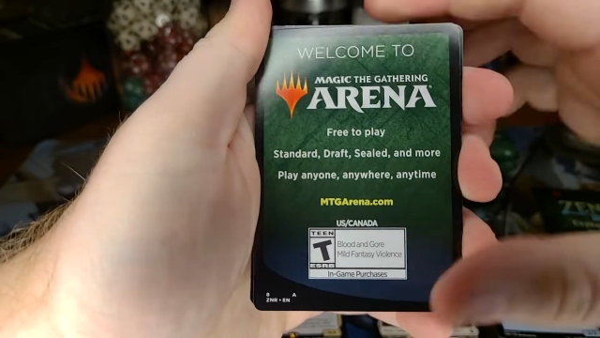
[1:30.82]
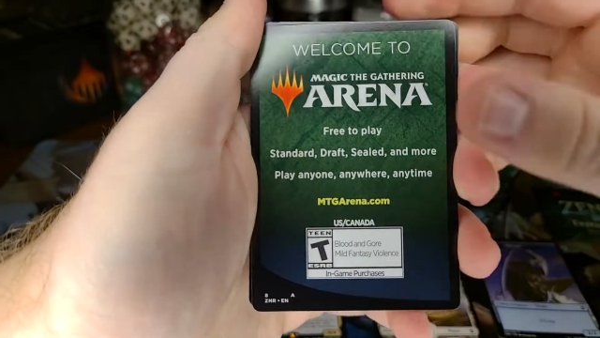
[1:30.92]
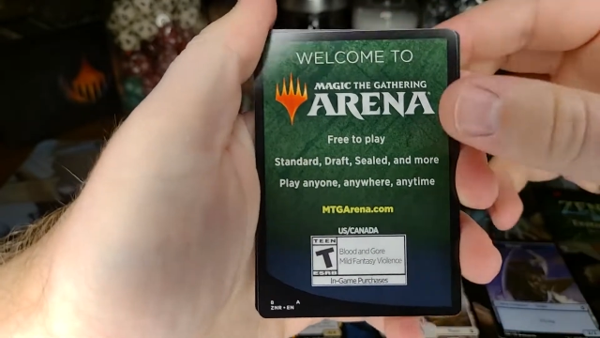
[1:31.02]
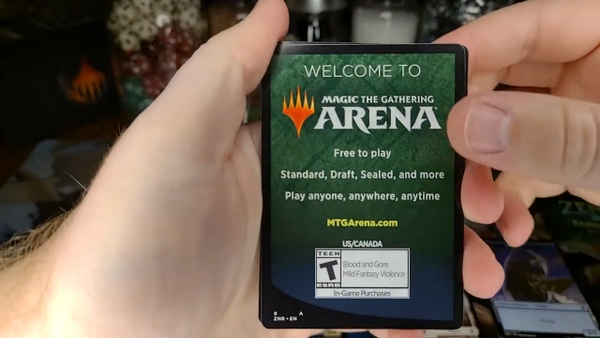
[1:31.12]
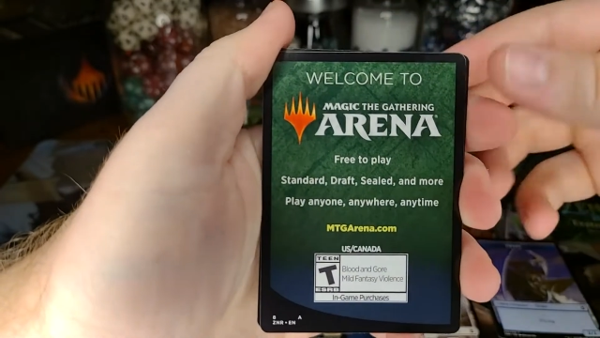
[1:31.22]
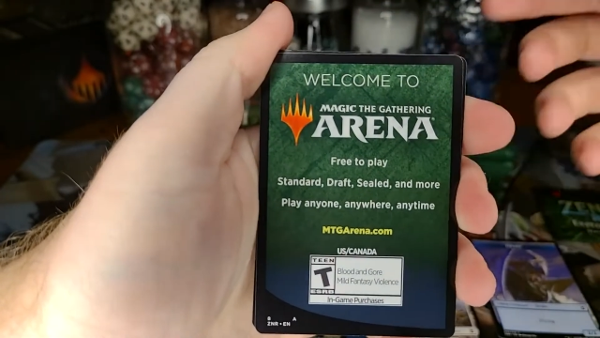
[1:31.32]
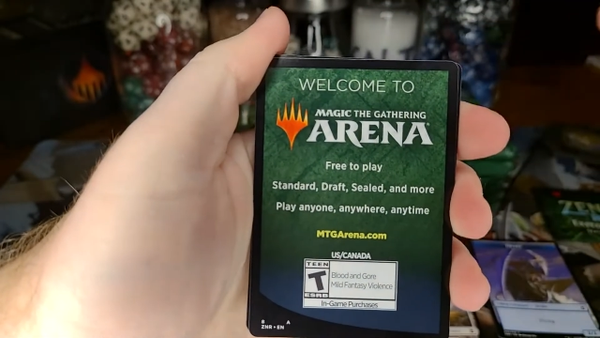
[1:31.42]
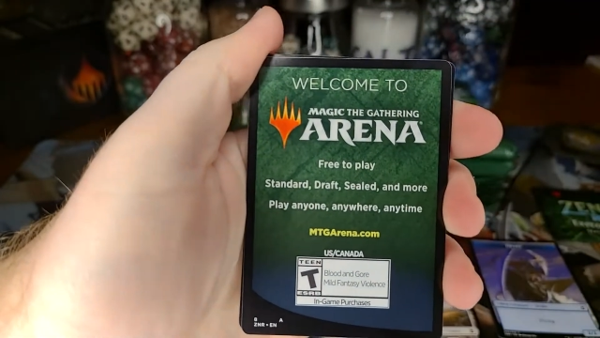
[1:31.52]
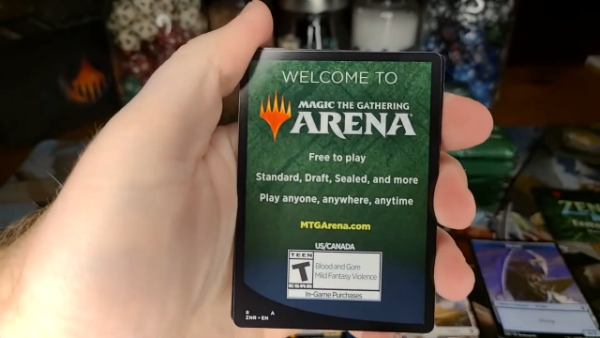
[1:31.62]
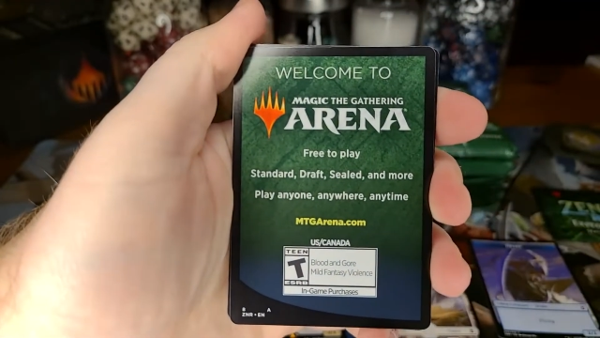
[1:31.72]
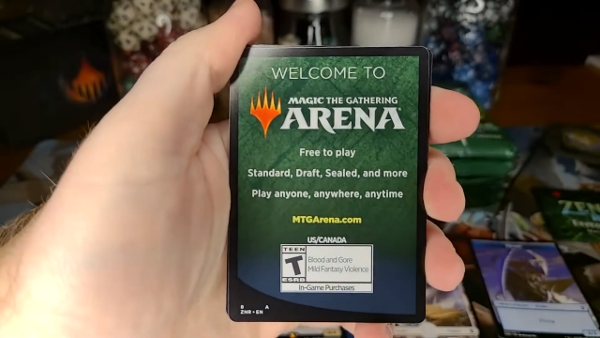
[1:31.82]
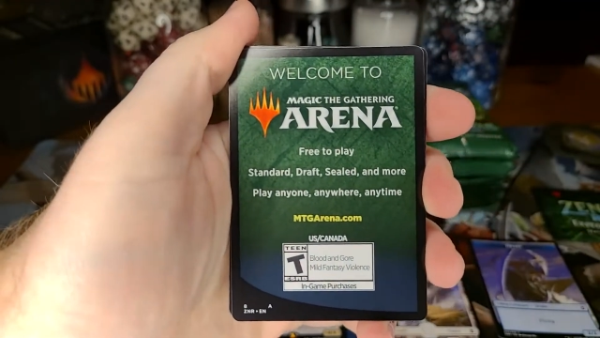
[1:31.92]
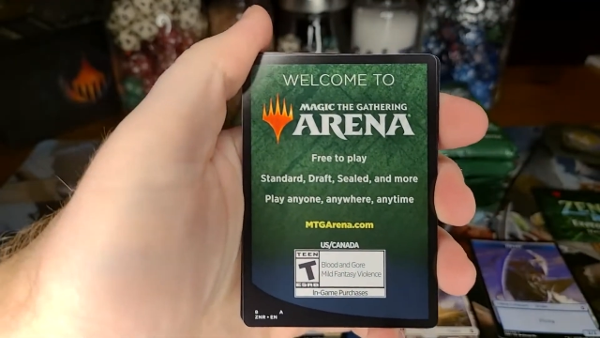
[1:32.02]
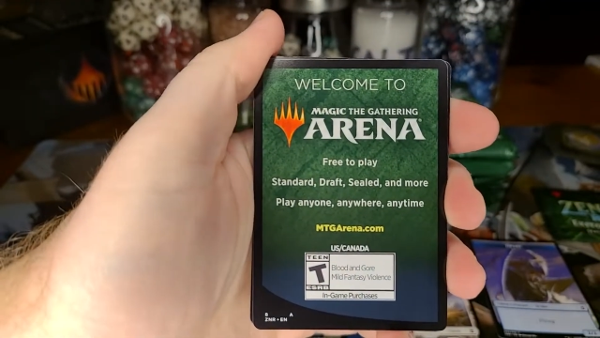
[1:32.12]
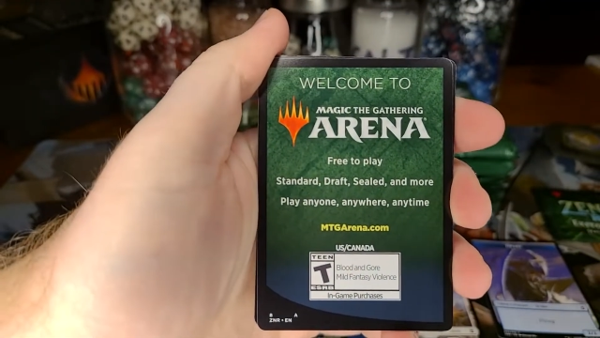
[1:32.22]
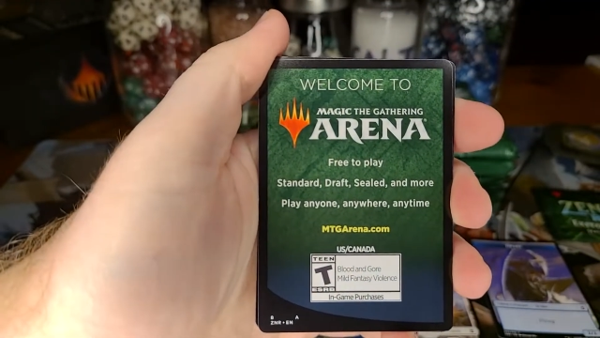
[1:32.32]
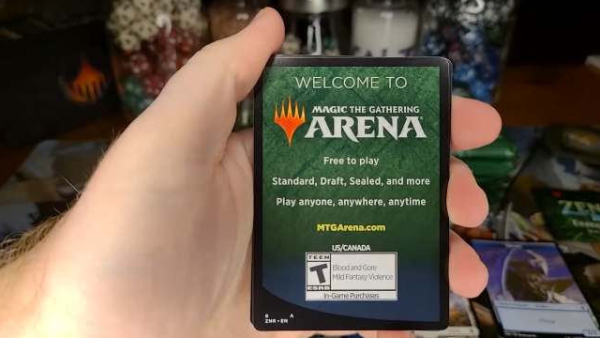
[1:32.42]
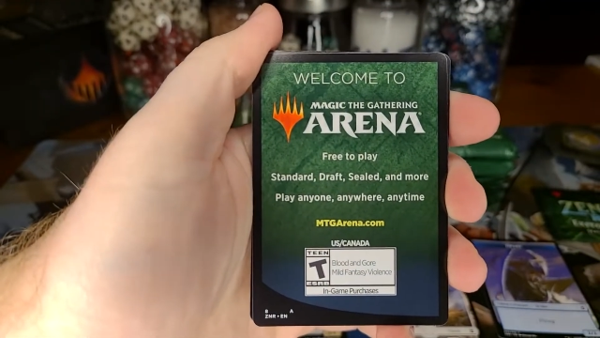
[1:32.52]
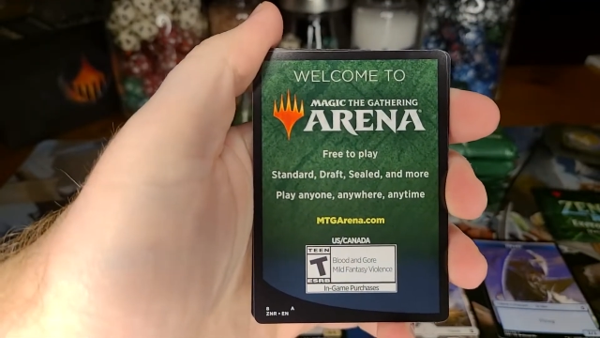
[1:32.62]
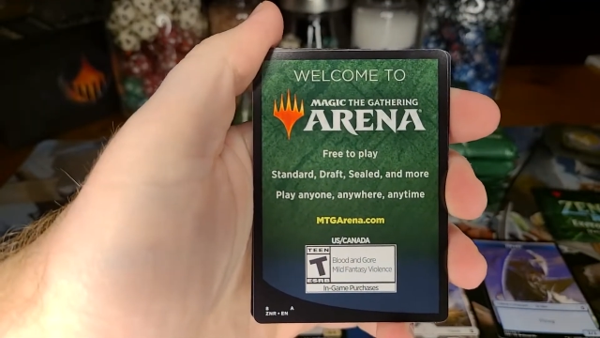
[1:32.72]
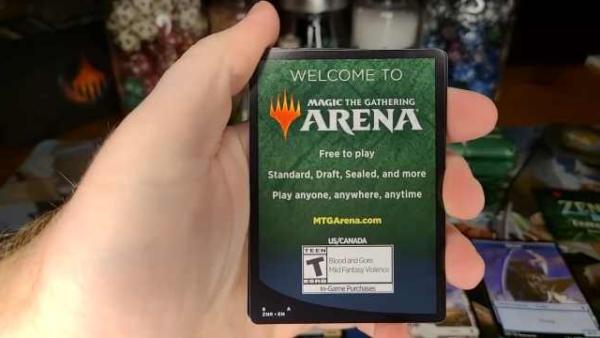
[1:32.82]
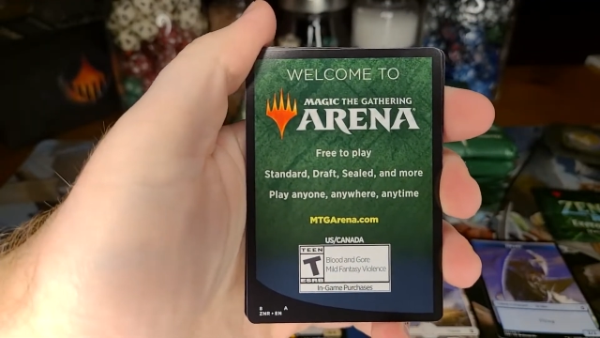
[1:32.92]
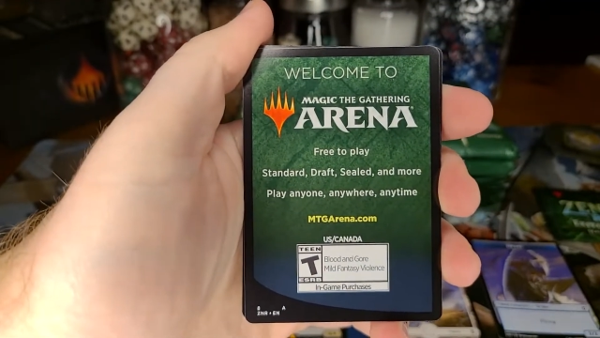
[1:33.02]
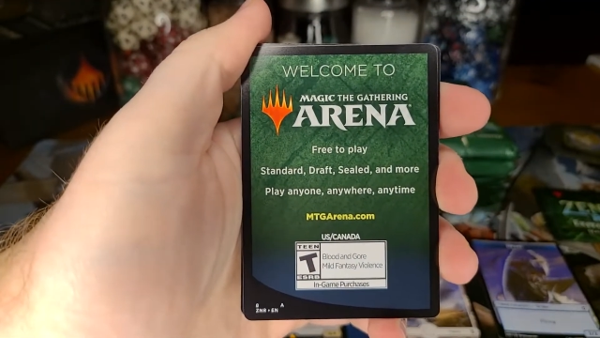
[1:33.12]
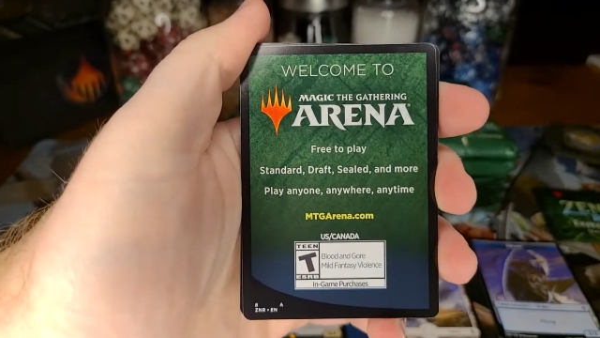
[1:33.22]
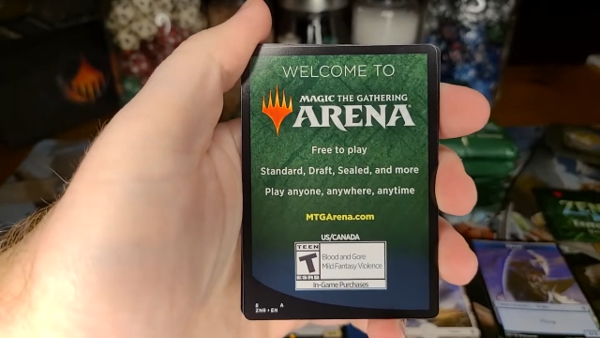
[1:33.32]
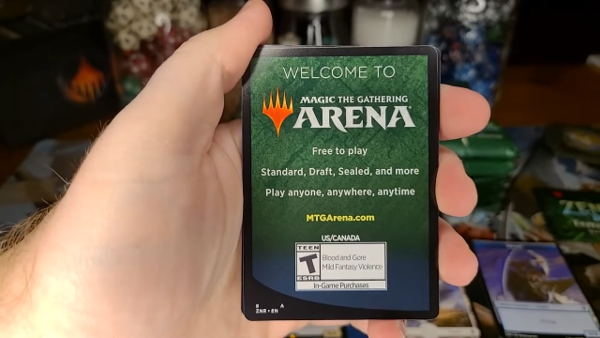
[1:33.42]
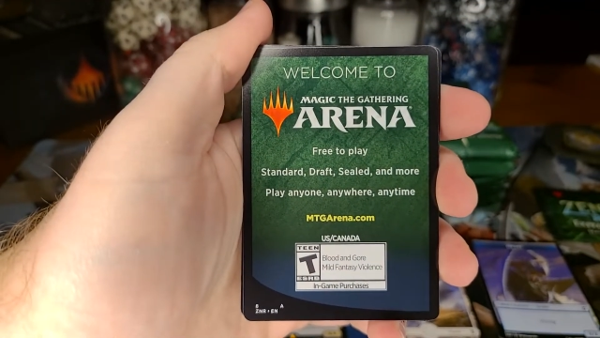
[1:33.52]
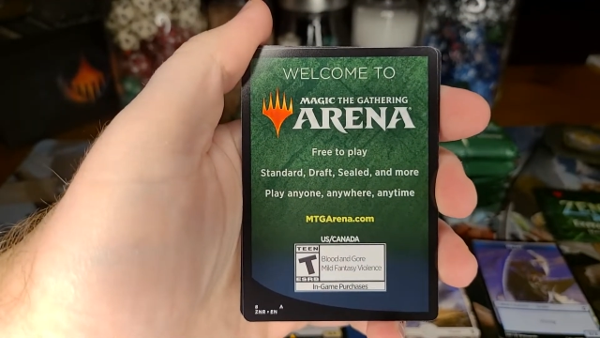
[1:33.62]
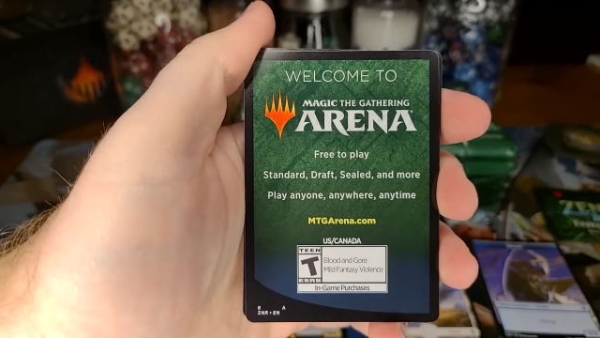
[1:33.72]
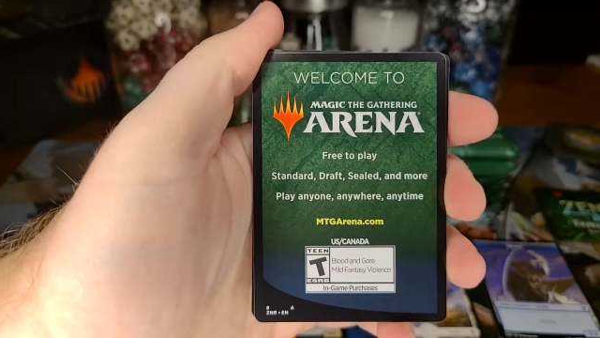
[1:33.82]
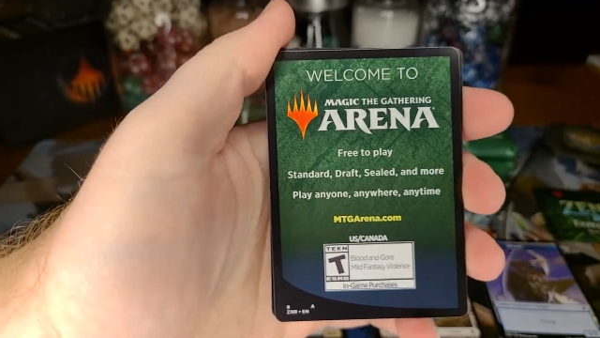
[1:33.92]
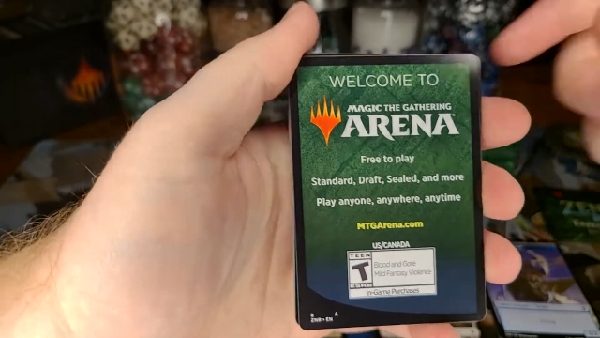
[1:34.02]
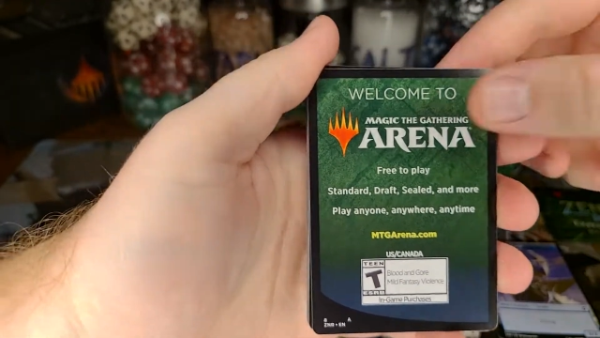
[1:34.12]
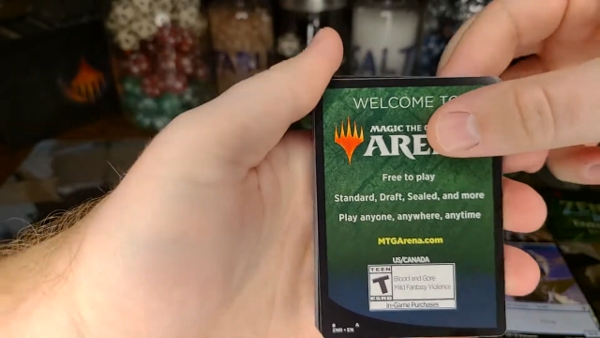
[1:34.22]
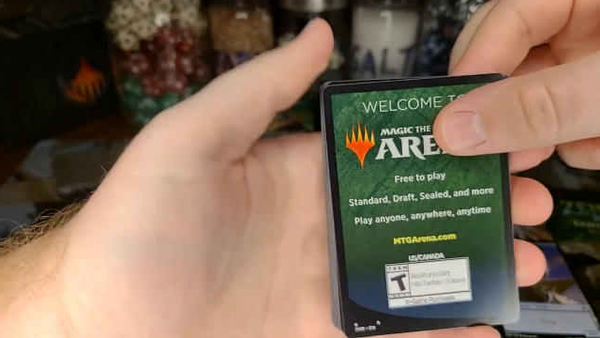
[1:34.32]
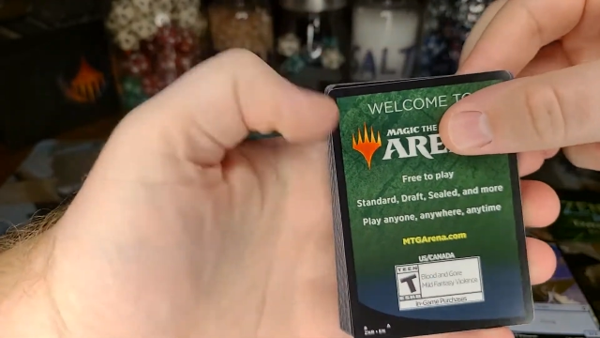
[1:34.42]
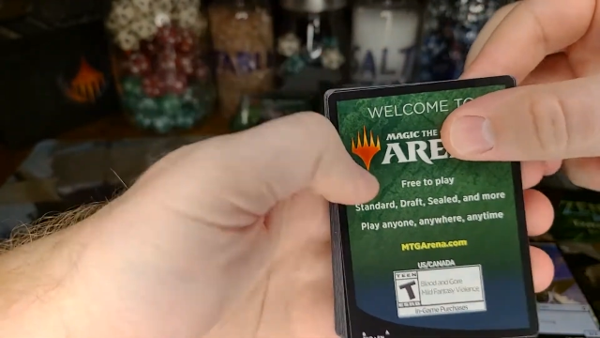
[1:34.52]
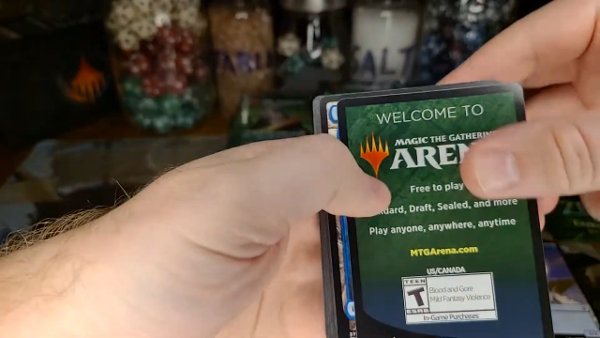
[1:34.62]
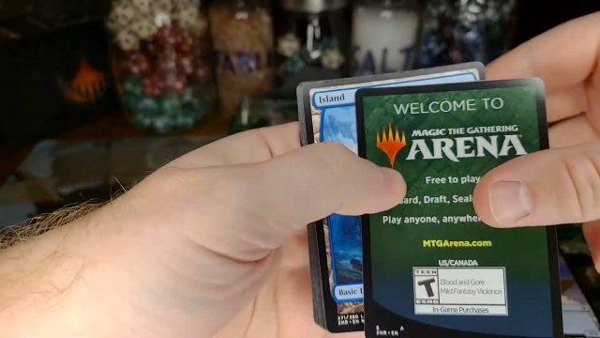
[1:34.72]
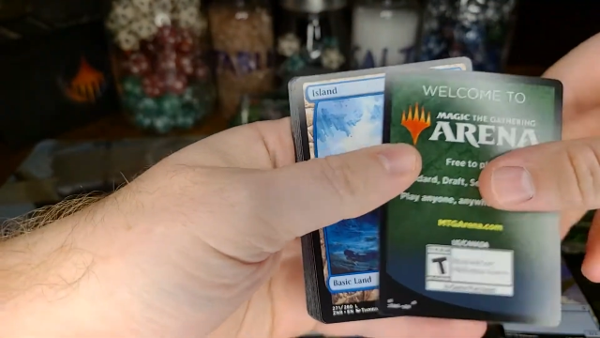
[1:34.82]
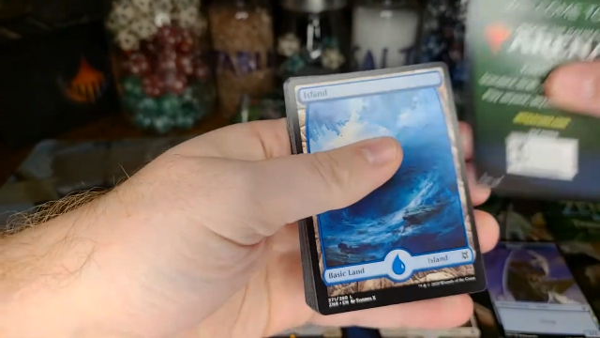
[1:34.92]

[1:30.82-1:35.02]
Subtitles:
No face is visible, so there are no lips to read.